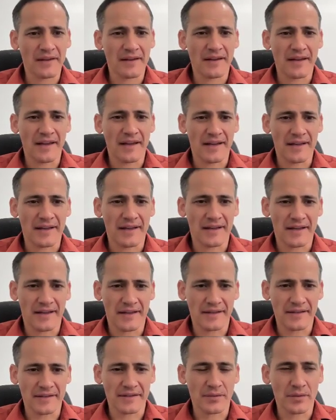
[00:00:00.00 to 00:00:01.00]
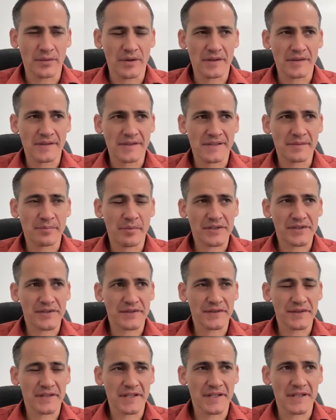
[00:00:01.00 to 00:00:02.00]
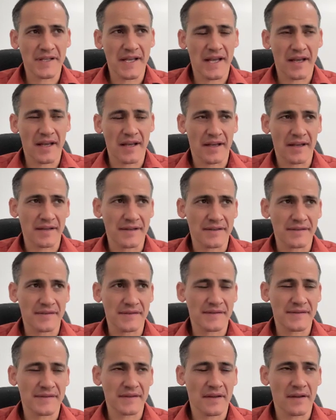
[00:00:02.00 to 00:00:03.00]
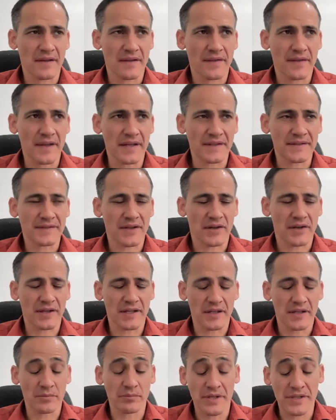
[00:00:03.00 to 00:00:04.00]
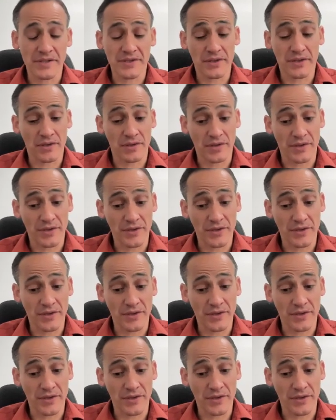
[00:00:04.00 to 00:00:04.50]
And especially as things start getting busier,